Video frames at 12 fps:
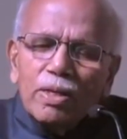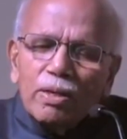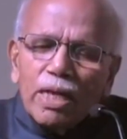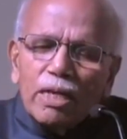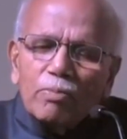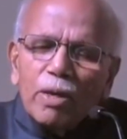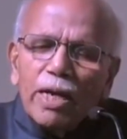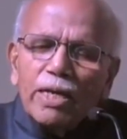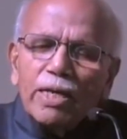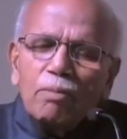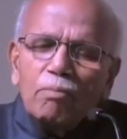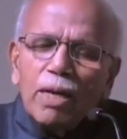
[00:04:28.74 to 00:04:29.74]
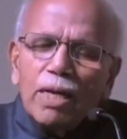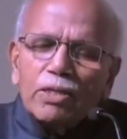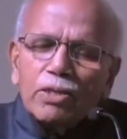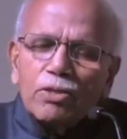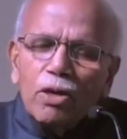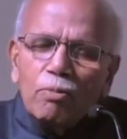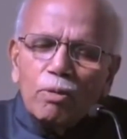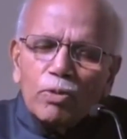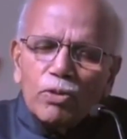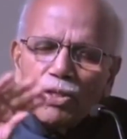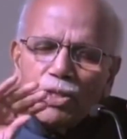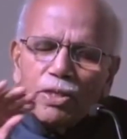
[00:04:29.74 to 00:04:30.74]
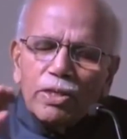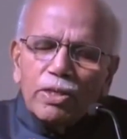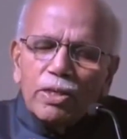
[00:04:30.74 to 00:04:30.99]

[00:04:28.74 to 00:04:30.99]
Let my eye come back to its normal position.